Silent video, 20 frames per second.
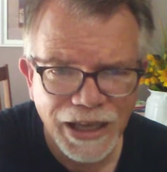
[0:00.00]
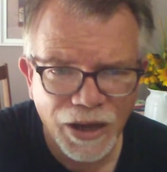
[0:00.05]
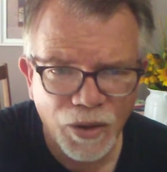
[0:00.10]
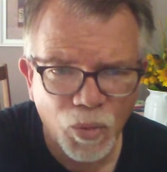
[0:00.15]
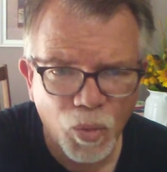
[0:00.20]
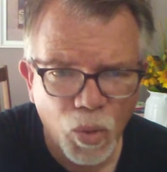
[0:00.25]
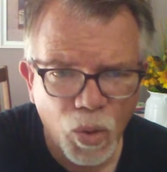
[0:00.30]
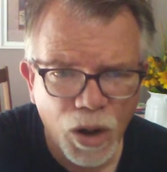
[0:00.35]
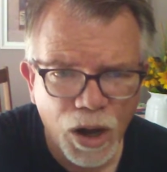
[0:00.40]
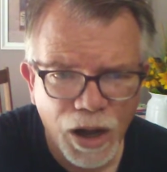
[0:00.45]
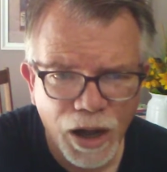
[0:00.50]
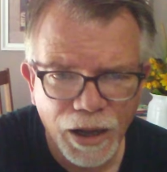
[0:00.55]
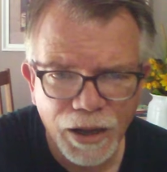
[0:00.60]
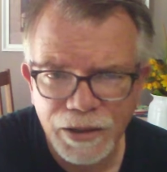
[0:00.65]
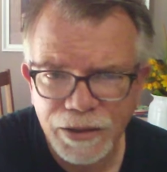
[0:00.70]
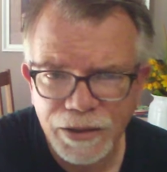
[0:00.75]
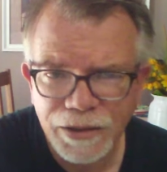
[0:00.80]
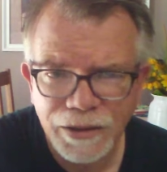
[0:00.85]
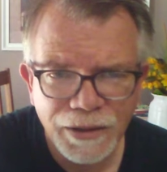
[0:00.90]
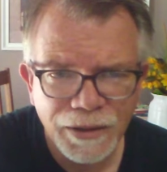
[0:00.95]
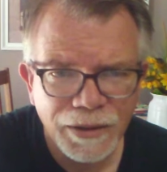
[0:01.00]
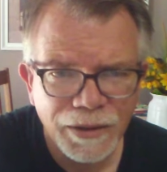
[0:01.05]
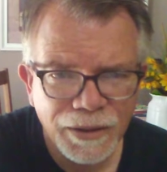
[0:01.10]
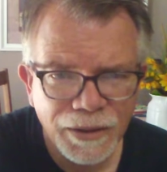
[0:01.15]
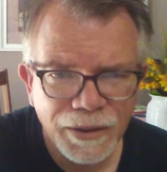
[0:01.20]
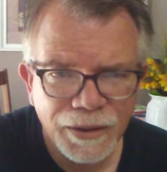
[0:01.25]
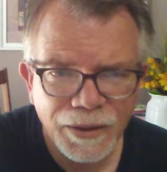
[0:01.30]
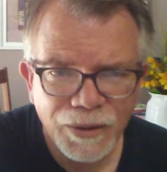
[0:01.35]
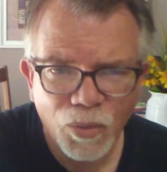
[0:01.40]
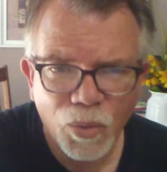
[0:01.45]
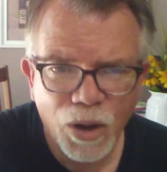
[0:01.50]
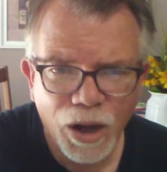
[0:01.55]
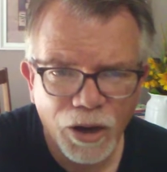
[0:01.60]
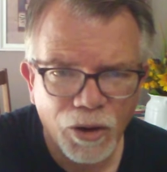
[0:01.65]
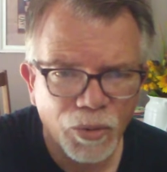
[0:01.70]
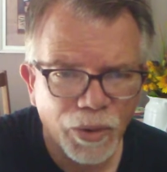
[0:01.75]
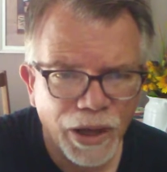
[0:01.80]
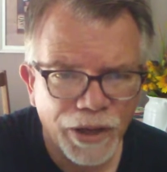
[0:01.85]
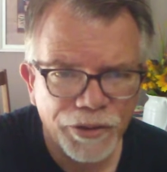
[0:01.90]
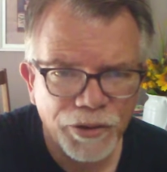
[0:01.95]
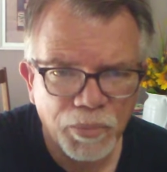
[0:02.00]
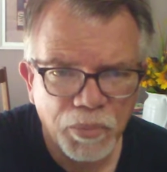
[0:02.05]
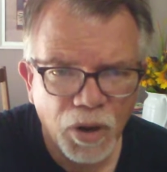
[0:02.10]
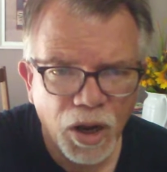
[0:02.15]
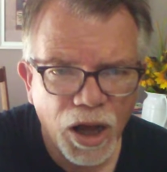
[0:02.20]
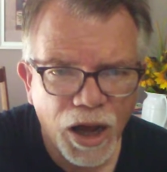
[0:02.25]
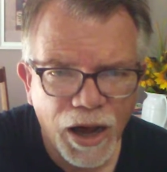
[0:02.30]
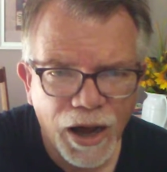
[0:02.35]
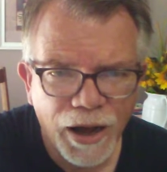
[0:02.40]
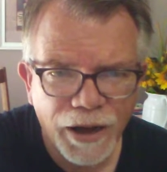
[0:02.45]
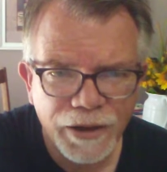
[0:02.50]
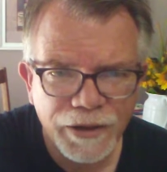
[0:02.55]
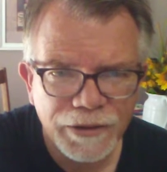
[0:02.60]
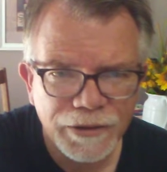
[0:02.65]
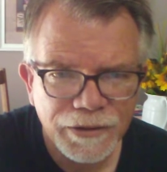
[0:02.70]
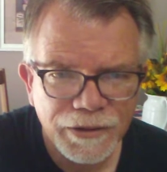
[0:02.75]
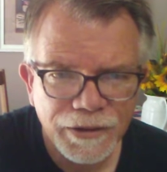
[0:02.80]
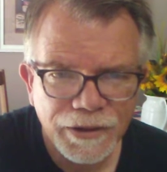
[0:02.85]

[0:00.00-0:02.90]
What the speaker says: and walk around the block.